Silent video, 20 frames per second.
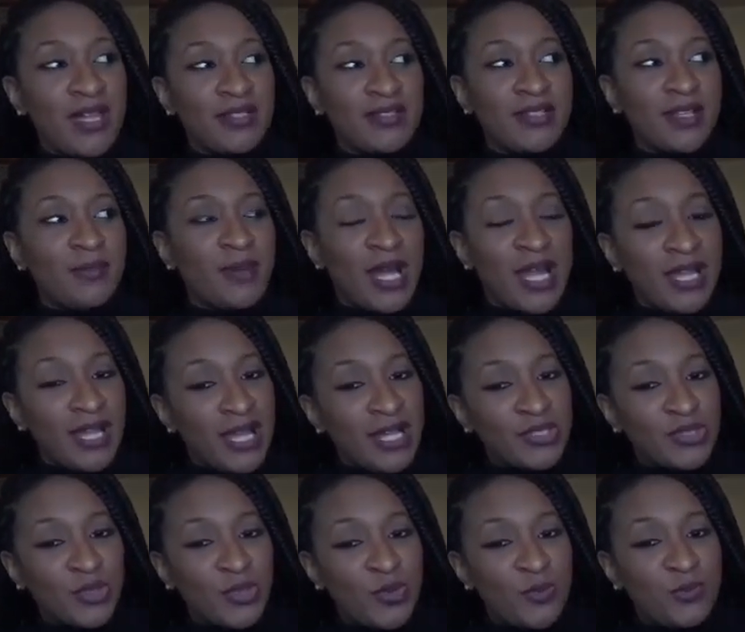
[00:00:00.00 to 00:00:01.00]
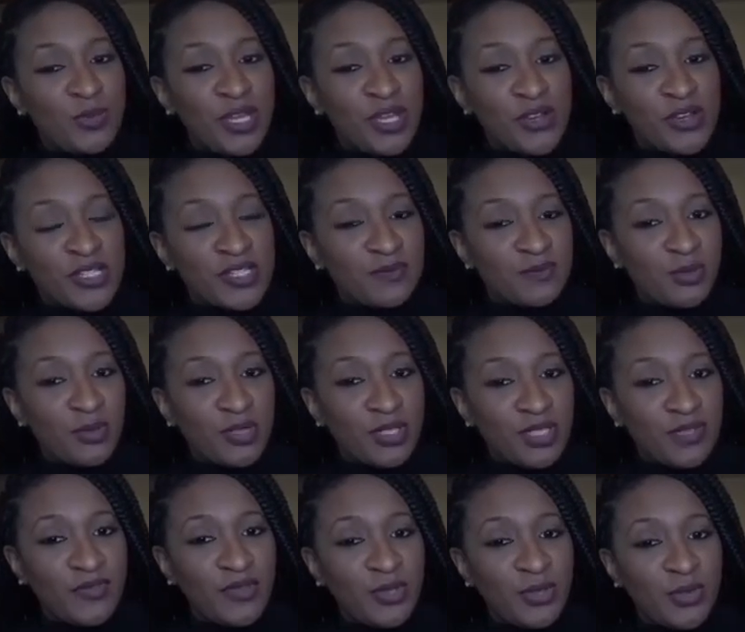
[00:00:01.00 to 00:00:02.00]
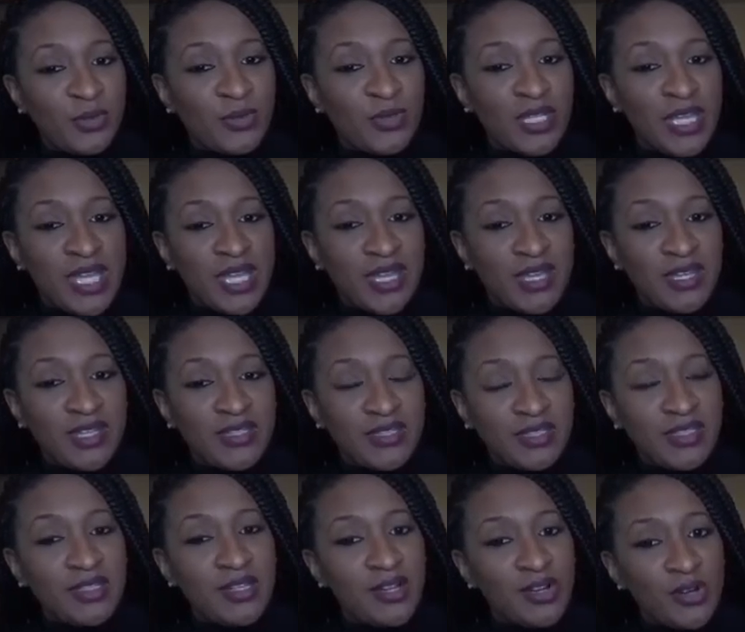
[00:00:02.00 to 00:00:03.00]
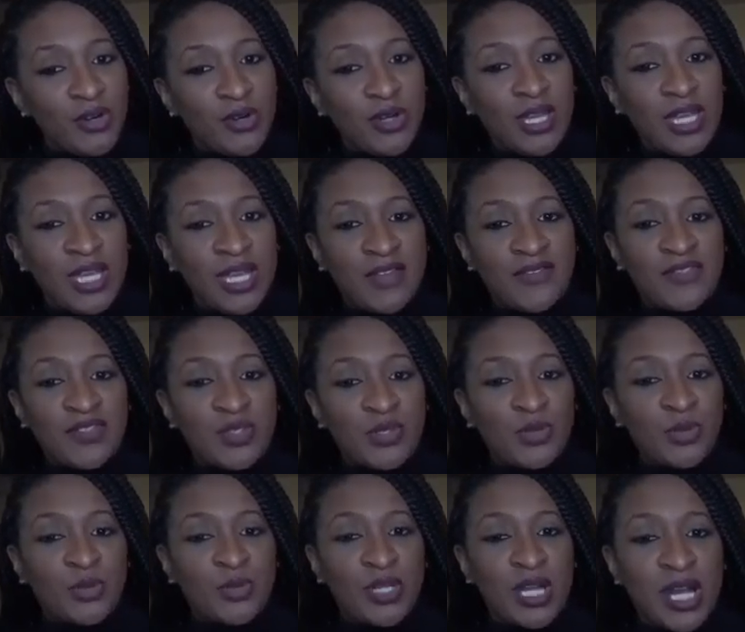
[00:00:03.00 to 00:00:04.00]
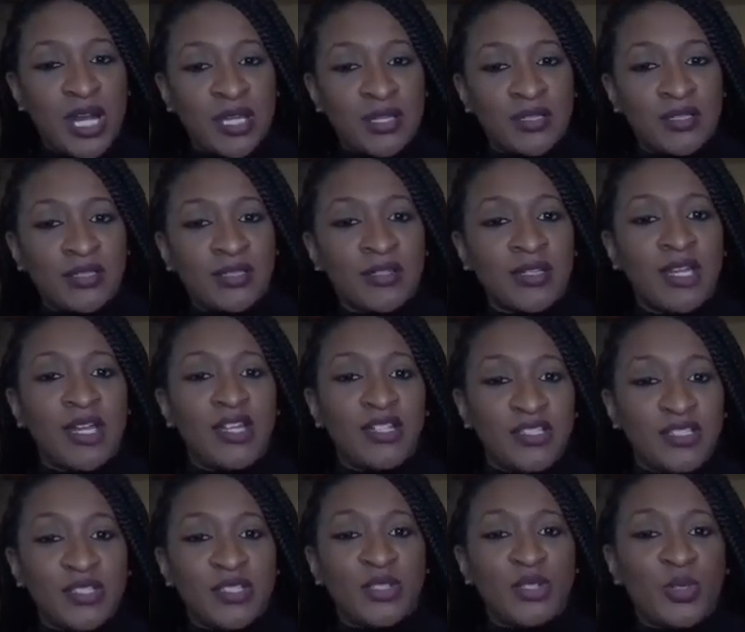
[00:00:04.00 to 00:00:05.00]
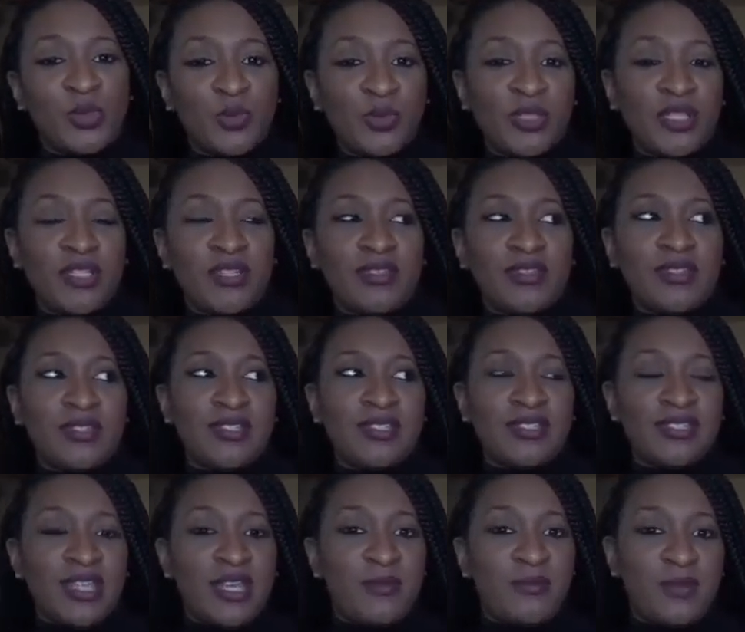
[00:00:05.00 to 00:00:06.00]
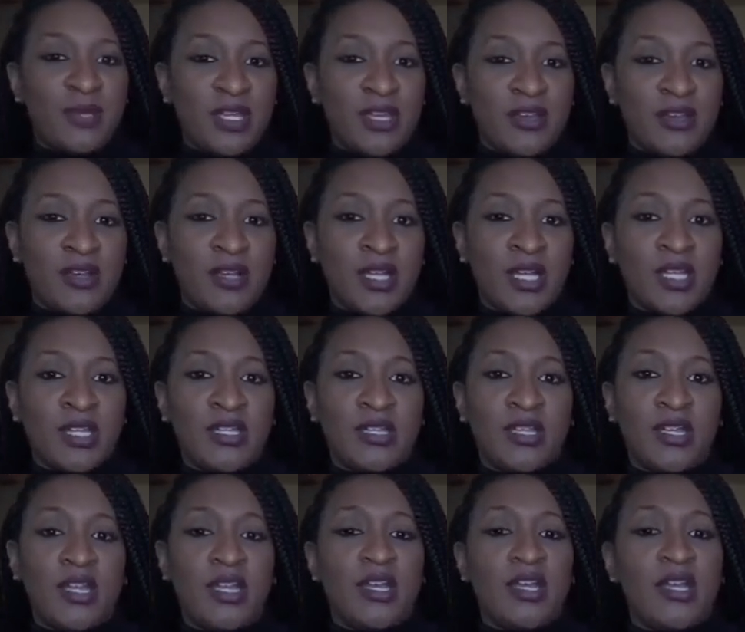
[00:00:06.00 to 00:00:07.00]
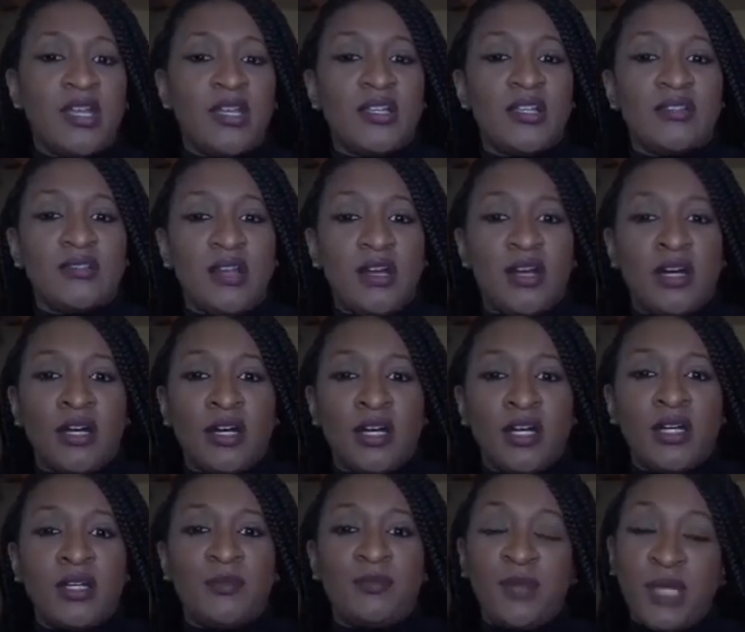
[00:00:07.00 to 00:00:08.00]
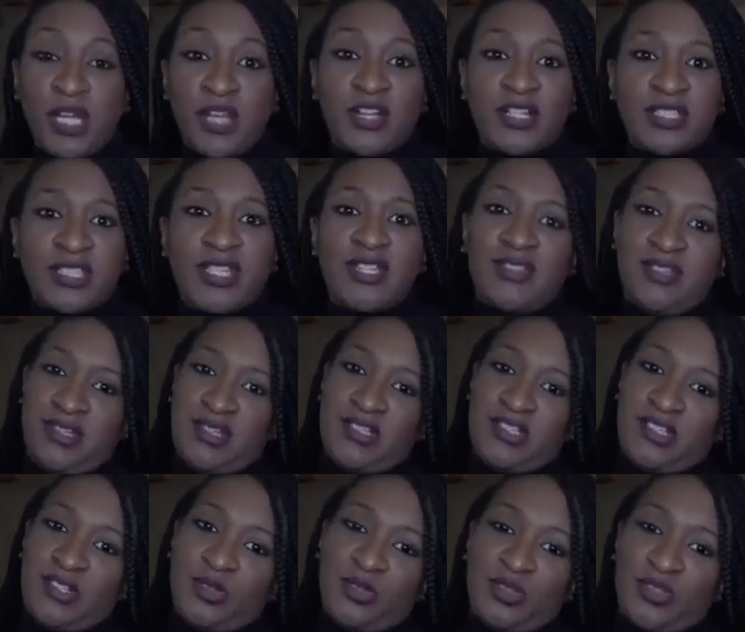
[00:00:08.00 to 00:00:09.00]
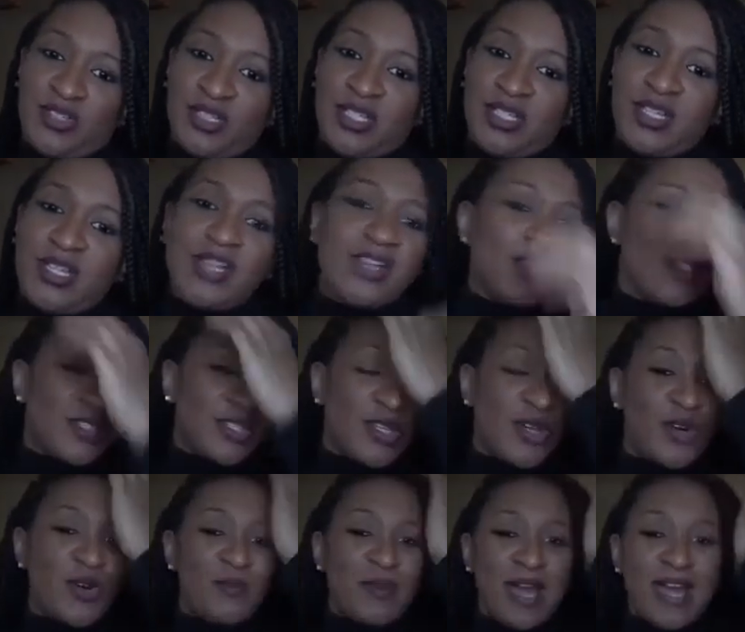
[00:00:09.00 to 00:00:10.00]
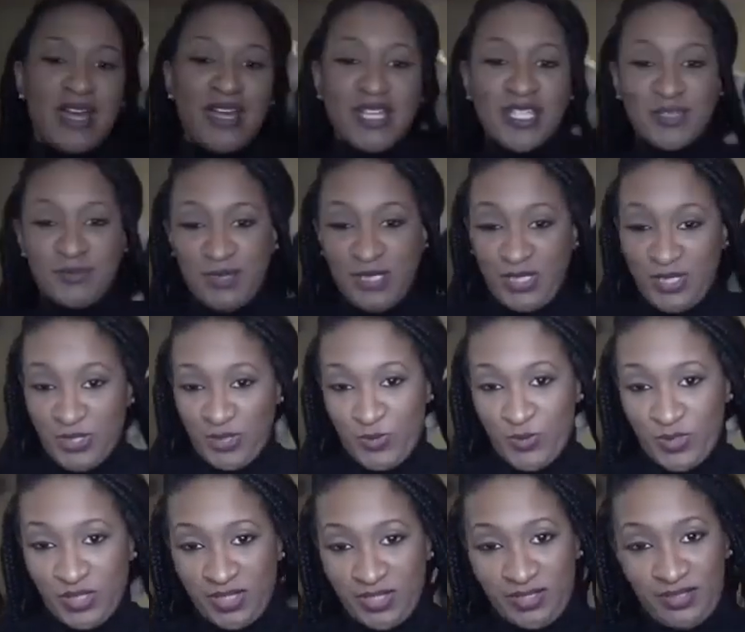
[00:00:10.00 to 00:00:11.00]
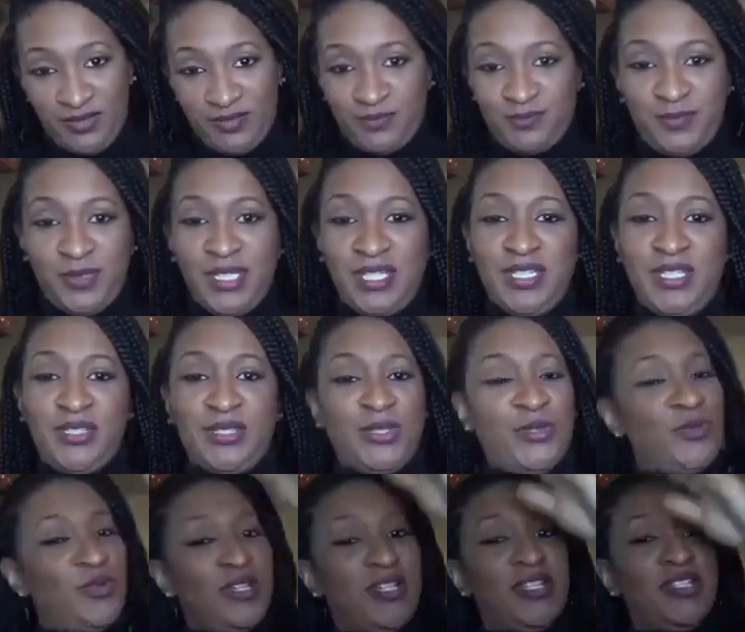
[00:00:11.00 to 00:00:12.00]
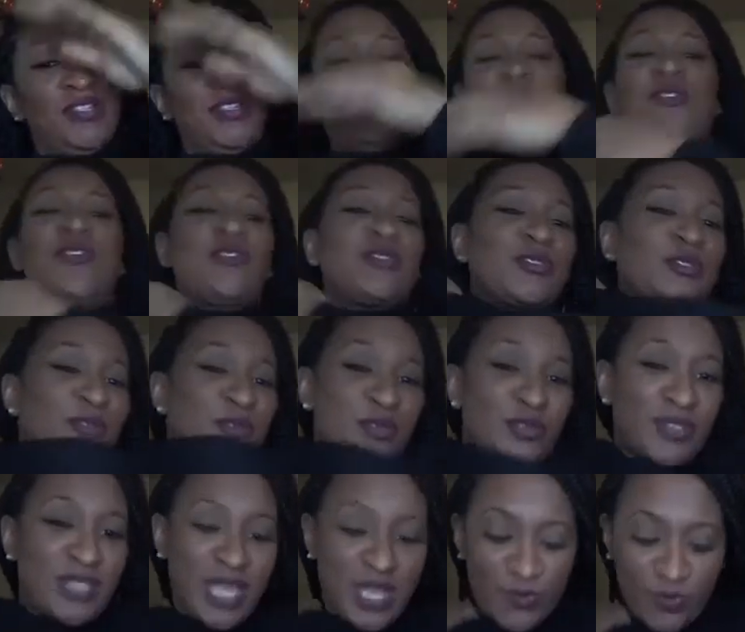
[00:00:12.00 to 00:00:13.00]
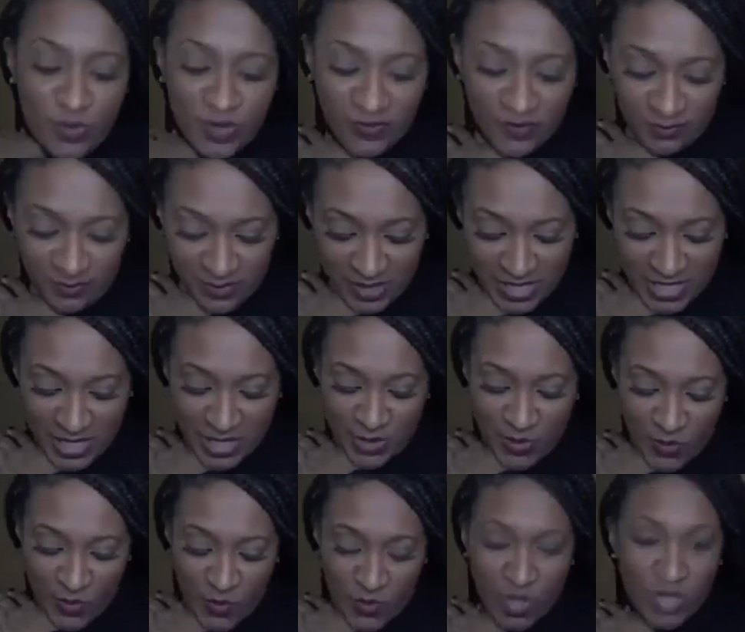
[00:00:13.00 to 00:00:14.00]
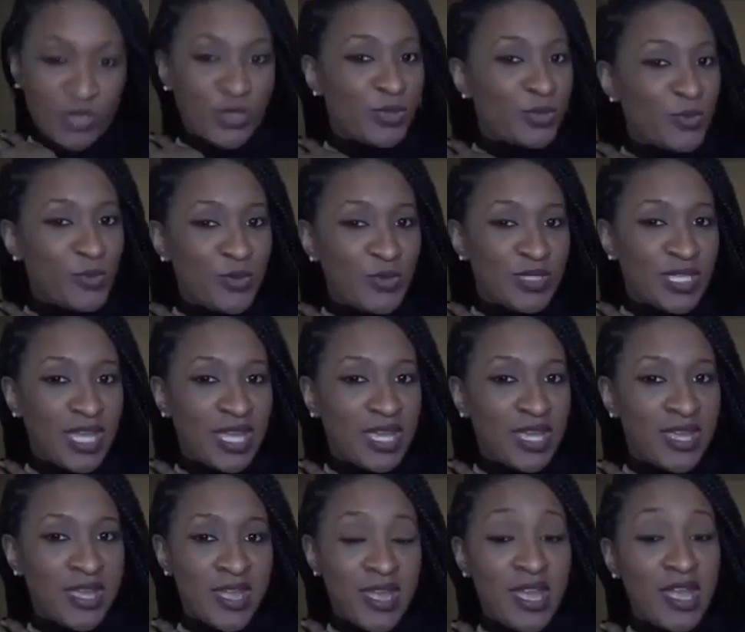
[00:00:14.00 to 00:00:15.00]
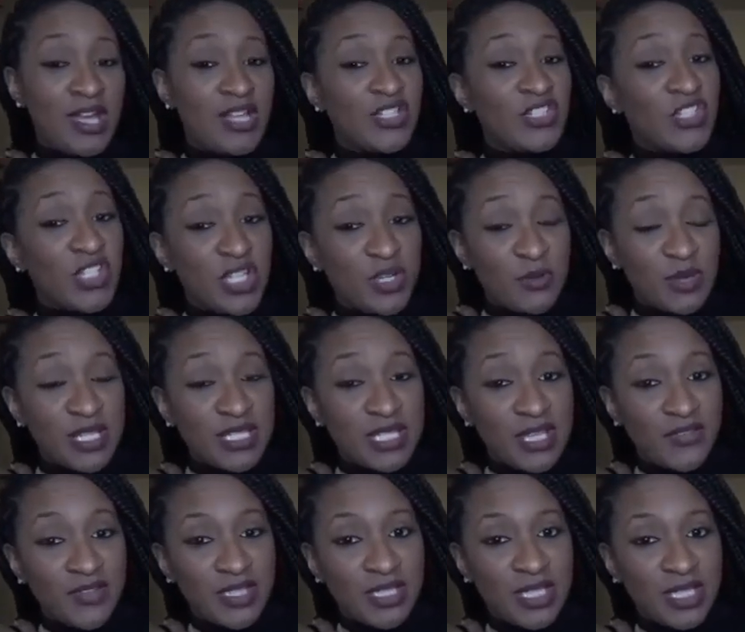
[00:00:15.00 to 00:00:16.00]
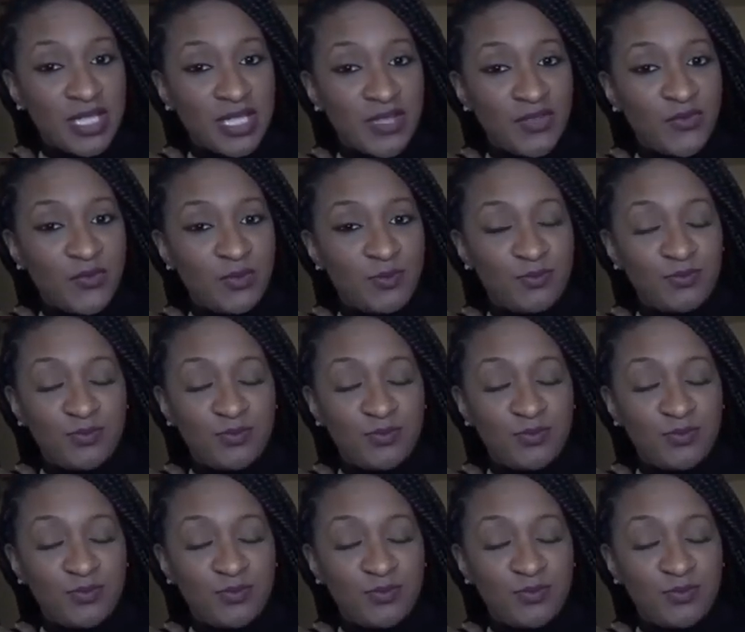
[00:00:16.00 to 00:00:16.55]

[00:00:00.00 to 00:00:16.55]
the biological parent's point of view that have to kind of deal with the step parent parenting their children. So my husband is going to be doing Talk Tuesday with me on Tuesday, January 17th.